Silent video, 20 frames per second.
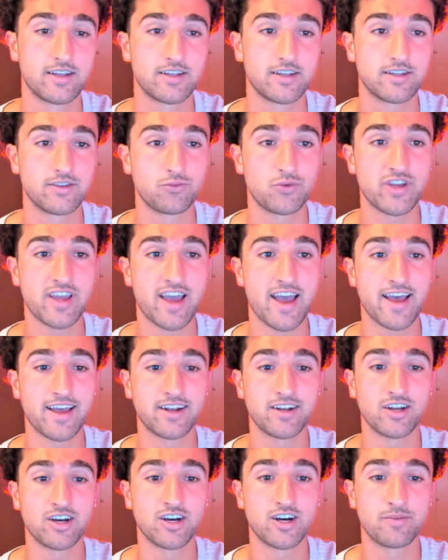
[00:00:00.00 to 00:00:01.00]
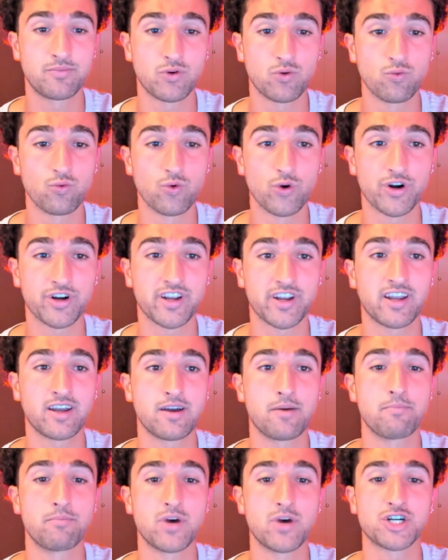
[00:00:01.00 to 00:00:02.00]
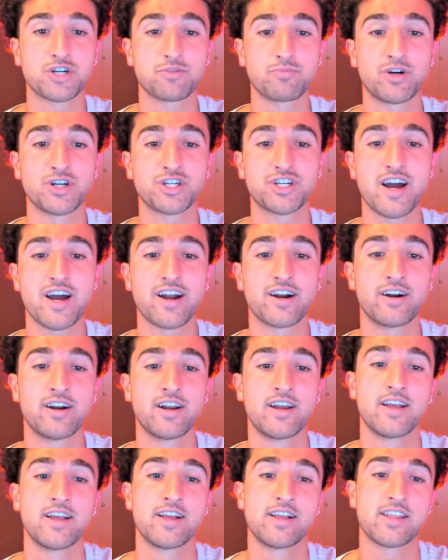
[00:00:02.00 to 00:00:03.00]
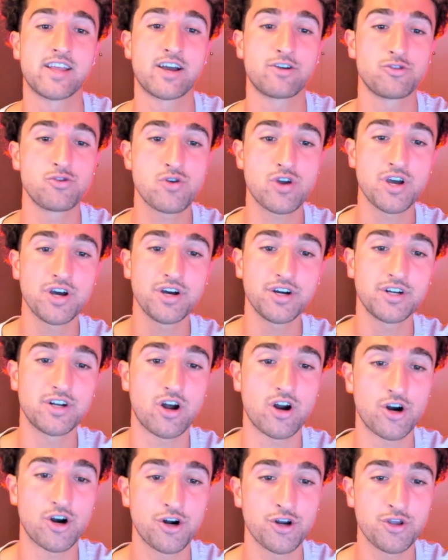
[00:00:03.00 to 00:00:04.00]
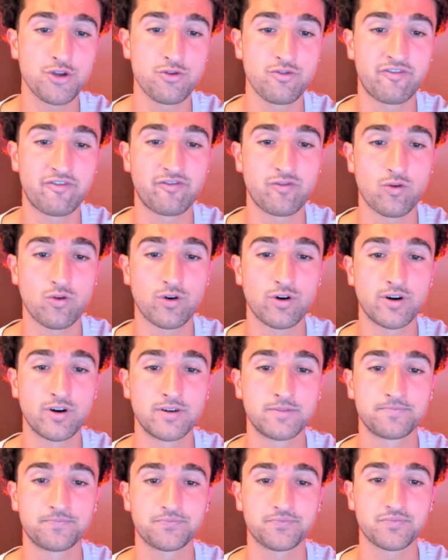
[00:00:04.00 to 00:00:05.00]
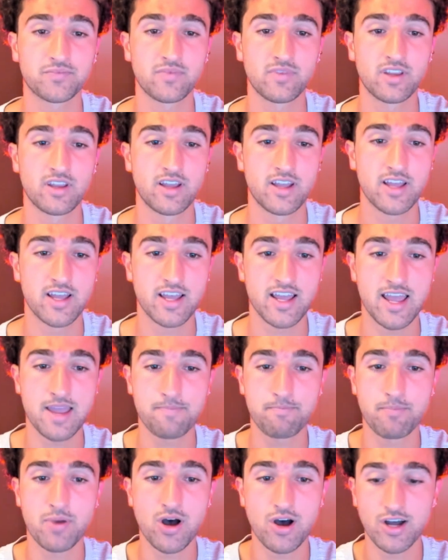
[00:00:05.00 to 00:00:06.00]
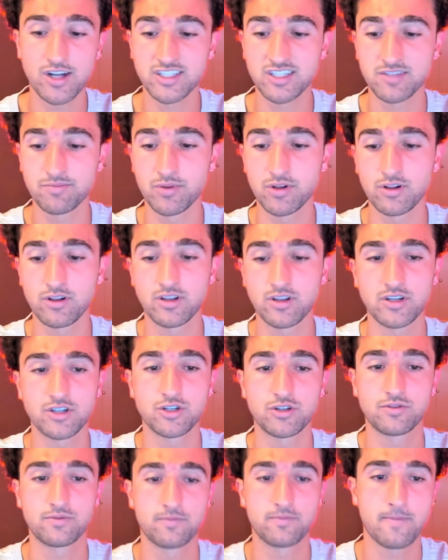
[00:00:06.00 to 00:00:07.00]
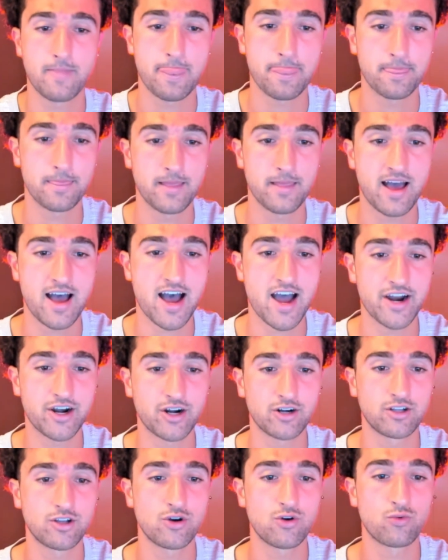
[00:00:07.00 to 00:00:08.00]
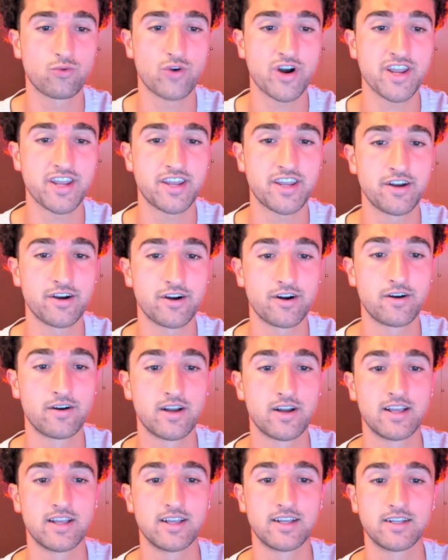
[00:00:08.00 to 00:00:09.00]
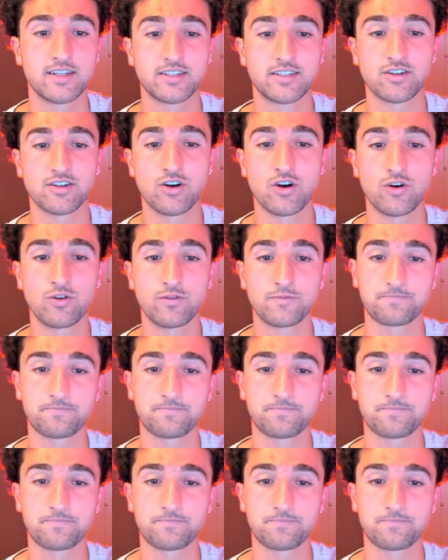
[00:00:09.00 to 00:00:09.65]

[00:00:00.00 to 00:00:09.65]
we end up working much, much higher. Now, you could argue for a possible higher low right here. So